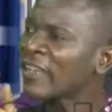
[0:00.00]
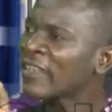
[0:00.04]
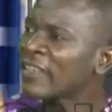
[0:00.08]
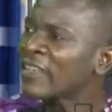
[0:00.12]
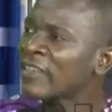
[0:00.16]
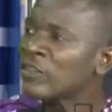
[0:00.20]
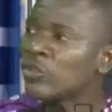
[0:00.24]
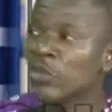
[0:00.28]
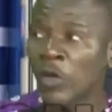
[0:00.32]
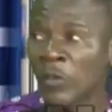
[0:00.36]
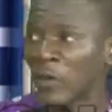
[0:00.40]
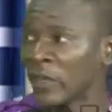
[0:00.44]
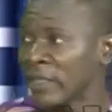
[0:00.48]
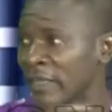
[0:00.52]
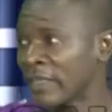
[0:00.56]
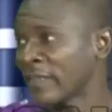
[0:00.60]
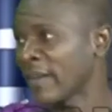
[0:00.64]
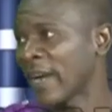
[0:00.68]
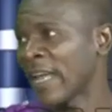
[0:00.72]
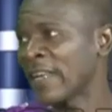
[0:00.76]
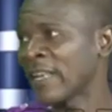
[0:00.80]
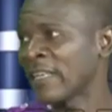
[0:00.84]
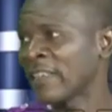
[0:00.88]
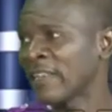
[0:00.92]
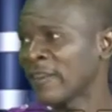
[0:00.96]
Nobody
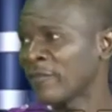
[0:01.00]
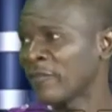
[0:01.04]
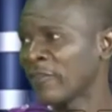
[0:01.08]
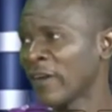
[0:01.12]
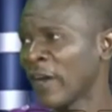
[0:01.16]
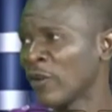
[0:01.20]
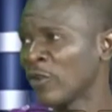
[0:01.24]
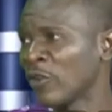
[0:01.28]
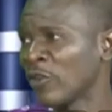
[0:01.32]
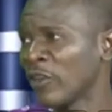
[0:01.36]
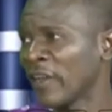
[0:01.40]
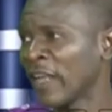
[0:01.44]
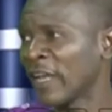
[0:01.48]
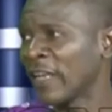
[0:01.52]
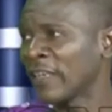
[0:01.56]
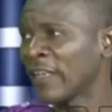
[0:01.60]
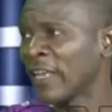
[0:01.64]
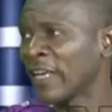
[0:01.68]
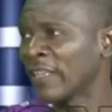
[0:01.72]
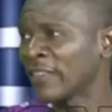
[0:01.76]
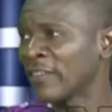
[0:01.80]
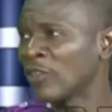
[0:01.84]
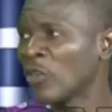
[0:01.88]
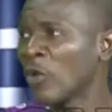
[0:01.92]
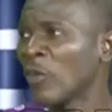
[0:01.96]
cried foul at
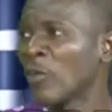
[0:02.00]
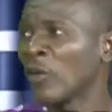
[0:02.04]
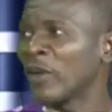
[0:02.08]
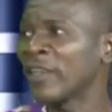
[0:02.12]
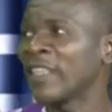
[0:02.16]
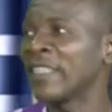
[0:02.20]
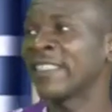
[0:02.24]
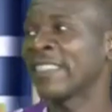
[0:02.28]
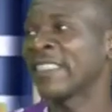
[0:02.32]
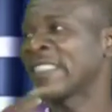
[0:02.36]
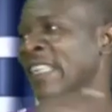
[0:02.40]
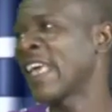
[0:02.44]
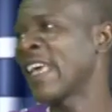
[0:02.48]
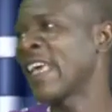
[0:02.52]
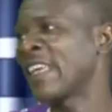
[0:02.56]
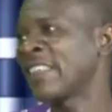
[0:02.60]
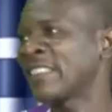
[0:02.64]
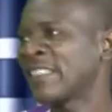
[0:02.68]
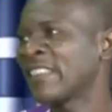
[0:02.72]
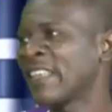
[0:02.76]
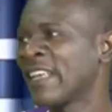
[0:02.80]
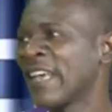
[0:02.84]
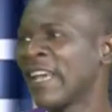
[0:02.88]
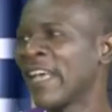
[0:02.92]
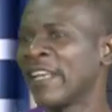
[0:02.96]
that. Nobody said
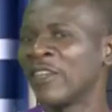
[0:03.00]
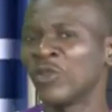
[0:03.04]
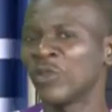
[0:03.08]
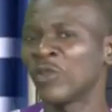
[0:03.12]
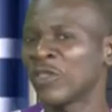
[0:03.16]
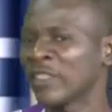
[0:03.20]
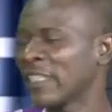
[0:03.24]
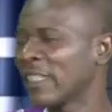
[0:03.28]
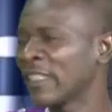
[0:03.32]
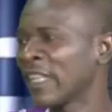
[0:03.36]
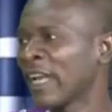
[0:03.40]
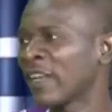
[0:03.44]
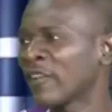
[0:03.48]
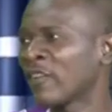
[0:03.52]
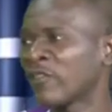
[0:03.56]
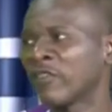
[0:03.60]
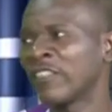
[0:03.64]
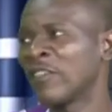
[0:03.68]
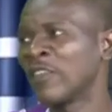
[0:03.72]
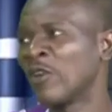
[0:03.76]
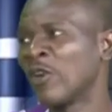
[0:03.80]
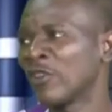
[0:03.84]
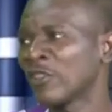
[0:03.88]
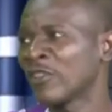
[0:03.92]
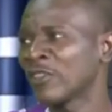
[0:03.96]
Edo State had
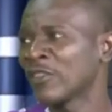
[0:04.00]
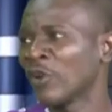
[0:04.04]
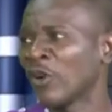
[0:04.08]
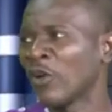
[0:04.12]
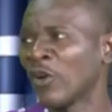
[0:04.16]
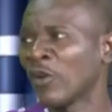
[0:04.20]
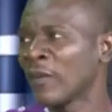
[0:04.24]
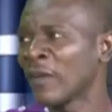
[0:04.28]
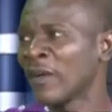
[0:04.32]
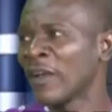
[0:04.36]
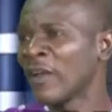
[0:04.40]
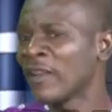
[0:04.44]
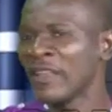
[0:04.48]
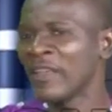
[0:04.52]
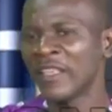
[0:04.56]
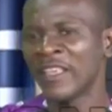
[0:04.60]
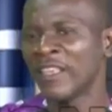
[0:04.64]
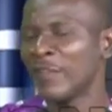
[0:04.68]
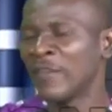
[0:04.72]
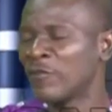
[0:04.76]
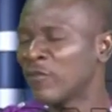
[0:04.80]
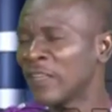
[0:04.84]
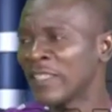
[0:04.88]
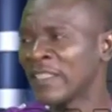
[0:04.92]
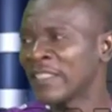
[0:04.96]
figures or
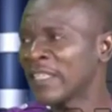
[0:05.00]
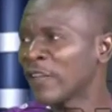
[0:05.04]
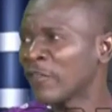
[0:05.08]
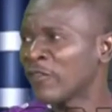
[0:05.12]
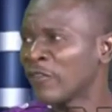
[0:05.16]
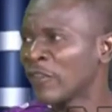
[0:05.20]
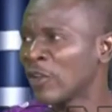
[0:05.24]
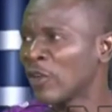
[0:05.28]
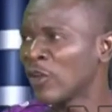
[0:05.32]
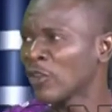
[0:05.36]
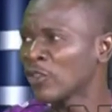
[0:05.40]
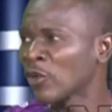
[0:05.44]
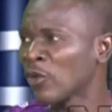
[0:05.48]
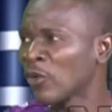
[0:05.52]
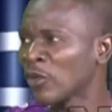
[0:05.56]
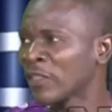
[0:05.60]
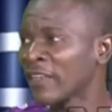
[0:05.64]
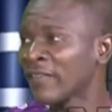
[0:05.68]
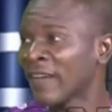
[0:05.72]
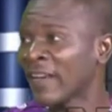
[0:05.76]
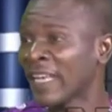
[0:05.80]
inflated figures or whatever.